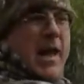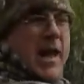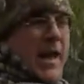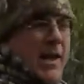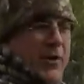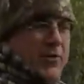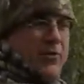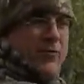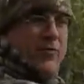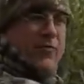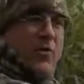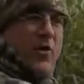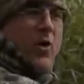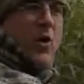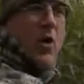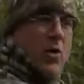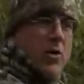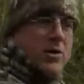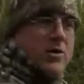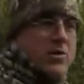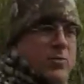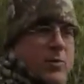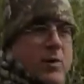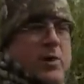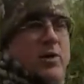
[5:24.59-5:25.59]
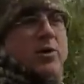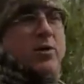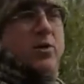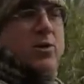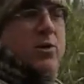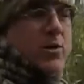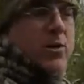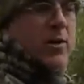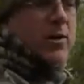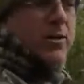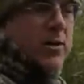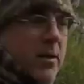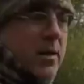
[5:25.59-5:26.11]
as far as we
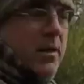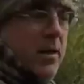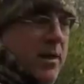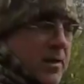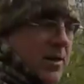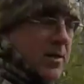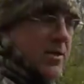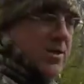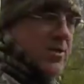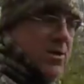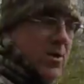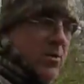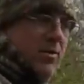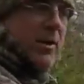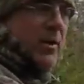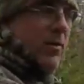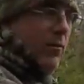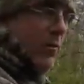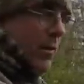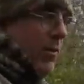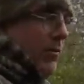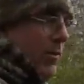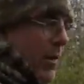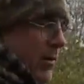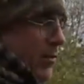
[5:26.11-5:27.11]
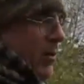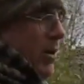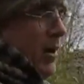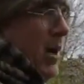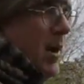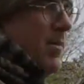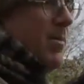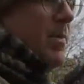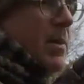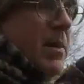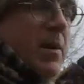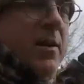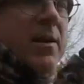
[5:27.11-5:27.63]
could so that when we were
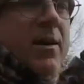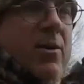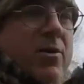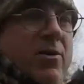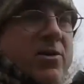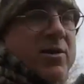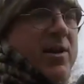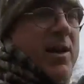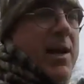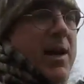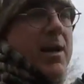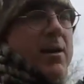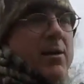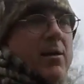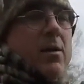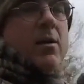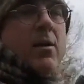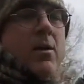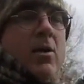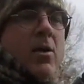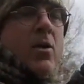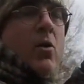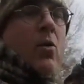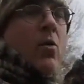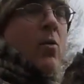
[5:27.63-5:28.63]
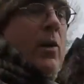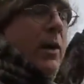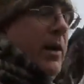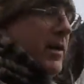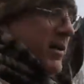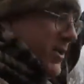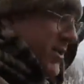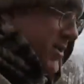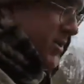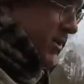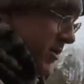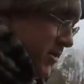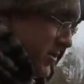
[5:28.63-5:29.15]
up in the deer stand, we
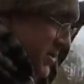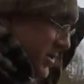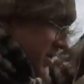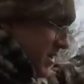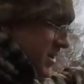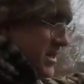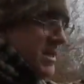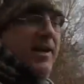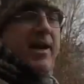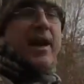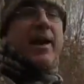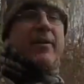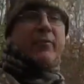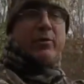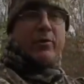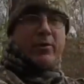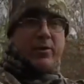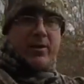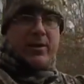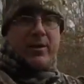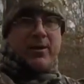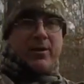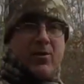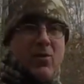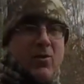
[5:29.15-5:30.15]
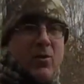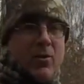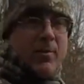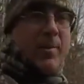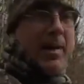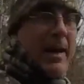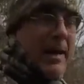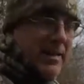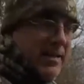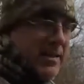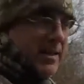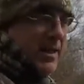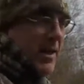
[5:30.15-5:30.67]
could still see everything on the
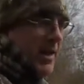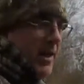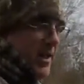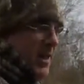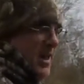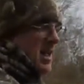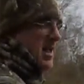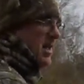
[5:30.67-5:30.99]
back side.